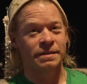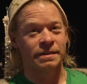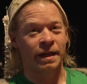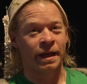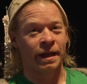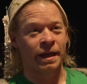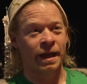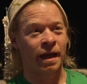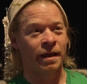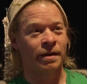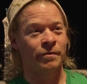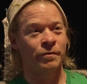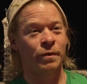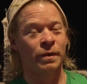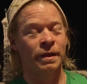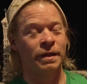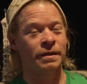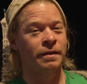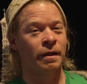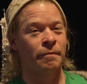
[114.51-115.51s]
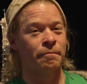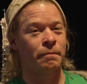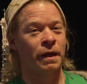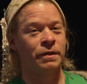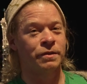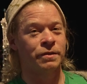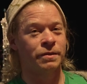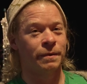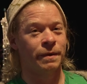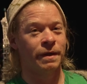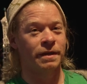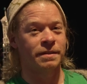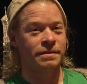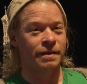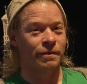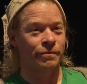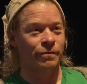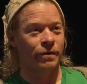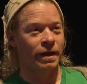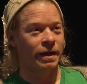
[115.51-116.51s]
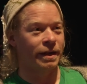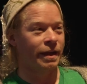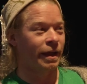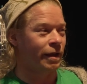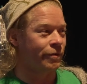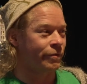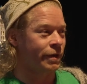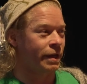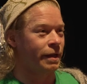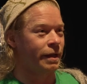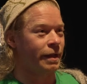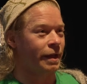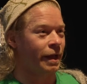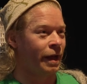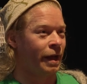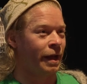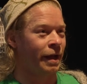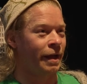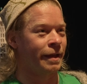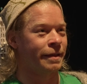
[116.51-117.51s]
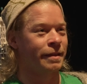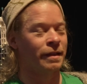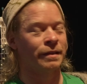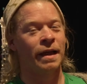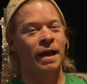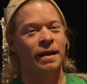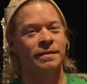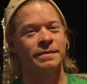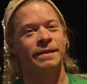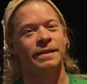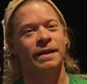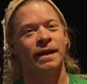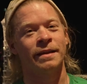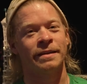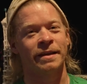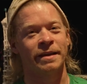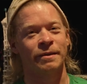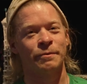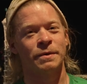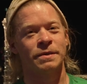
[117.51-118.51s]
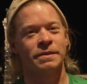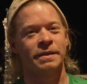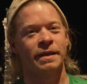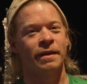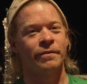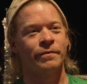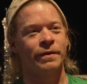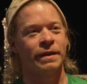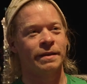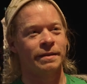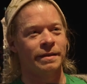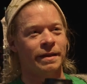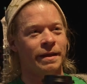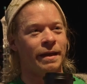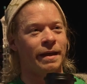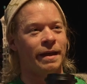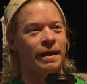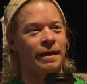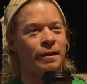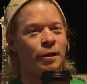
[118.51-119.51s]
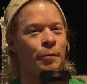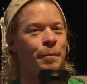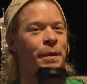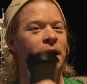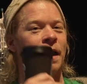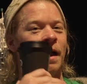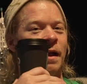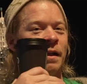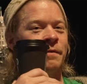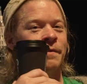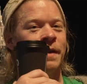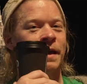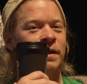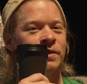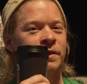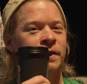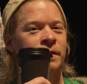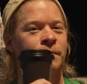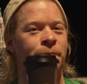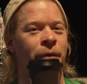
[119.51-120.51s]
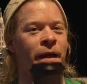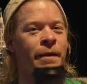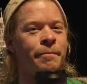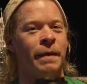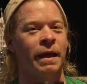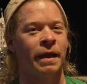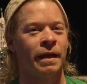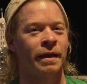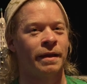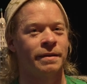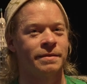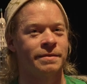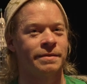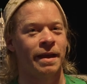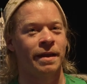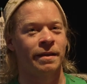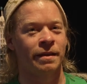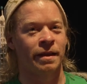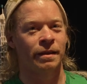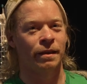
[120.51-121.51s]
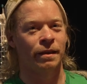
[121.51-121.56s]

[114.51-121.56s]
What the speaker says: I hadn't really done much to it, except for I gave it, the last thing I did was gave it a little bit of elevation by making it stand on